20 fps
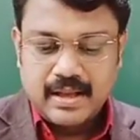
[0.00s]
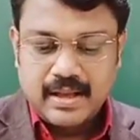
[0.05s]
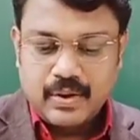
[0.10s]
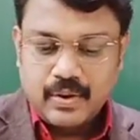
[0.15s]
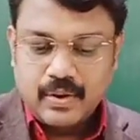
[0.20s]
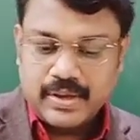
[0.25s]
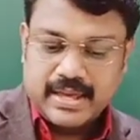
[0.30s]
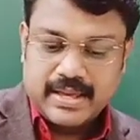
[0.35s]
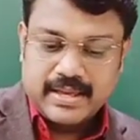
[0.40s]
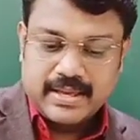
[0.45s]

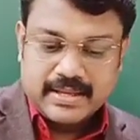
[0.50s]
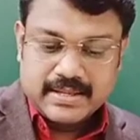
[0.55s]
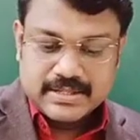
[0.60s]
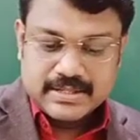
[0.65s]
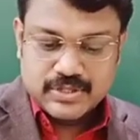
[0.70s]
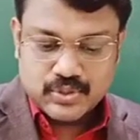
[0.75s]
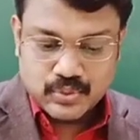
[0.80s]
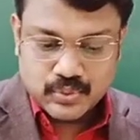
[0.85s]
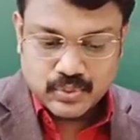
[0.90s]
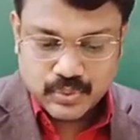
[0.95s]
Okay,
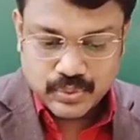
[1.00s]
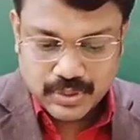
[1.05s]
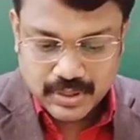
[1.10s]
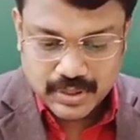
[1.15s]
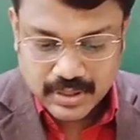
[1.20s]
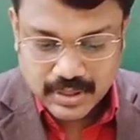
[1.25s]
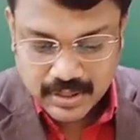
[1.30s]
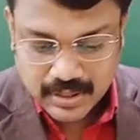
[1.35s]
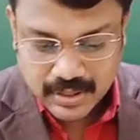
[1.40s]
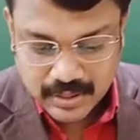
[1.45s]

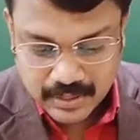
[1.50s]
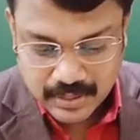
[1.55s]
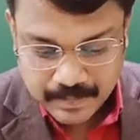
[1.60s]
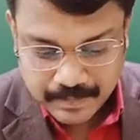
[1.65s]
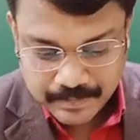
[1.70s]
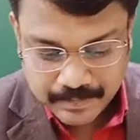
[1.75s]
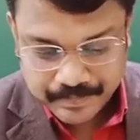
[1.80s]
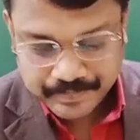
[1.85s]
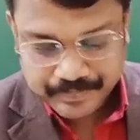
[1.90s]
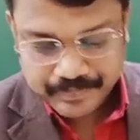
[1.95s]

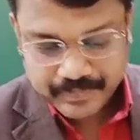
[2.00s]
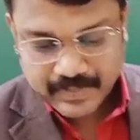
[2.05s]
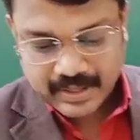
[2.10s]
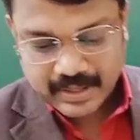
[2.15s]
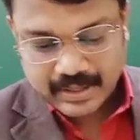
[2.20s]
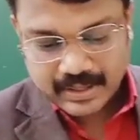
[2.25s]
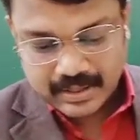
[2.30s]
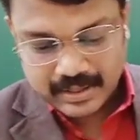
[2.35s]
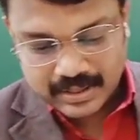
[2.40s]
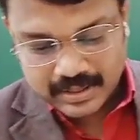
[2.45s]

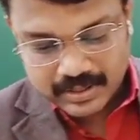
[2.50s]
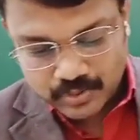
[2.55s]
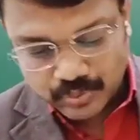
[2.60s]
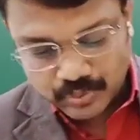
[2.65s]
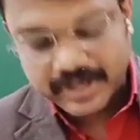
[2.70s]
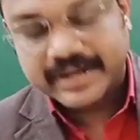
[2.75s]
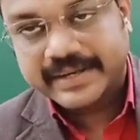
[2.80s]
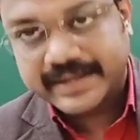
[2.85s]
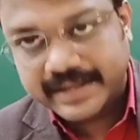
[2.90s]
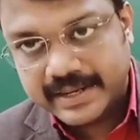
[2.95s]
so
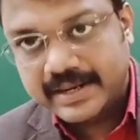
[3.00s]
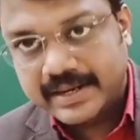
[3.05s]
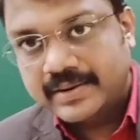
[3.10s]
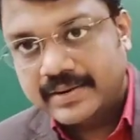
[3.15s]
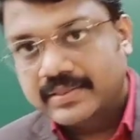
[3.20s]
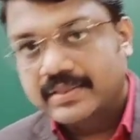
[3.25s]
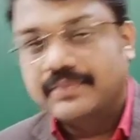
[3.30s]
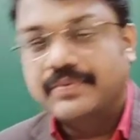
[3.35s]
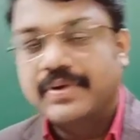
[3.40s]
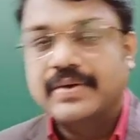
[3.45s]
Unit
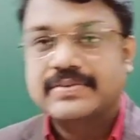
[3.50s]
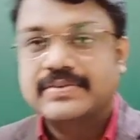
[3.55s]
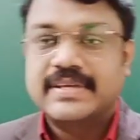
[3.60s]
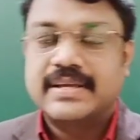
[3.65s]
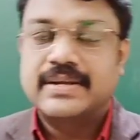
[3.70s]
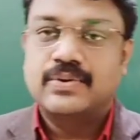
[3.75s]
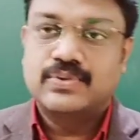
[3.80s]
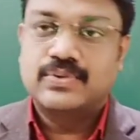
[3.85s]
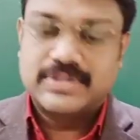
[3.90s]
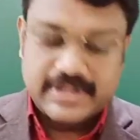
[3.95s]
10, the waves
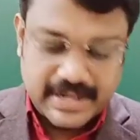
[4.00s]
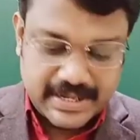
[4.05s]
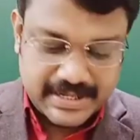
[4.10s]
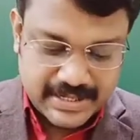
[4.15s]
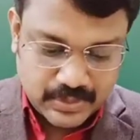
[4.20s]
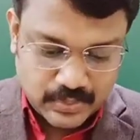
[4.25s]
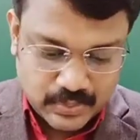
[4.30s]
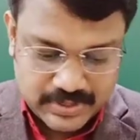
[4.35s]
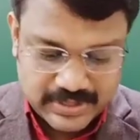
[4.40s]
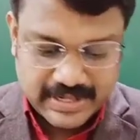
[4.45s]
and
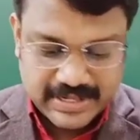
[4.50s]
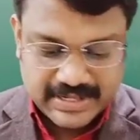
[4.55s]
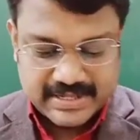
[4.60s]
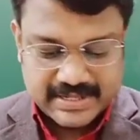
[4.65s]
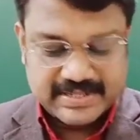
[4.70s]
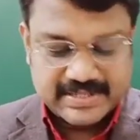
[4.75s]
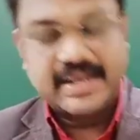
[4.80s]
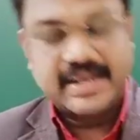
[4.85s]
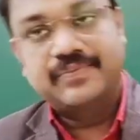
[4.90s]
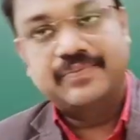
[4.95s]

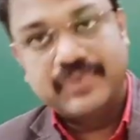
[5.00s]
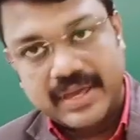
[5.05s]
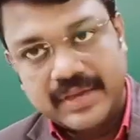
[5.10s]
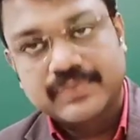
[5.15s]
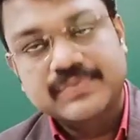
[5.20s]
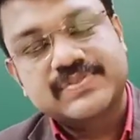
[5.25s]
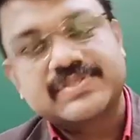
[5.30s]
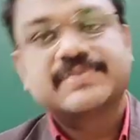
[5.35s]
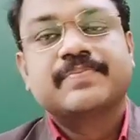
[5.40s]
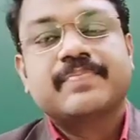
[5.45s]
oscillations and
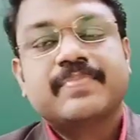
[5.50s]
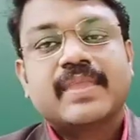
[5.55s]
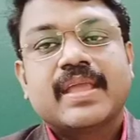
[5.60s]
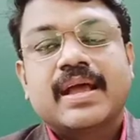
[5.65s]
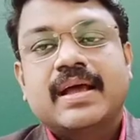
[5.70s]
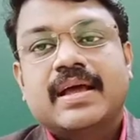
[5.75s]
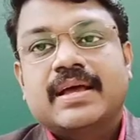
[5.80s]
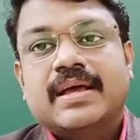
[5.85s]
waves.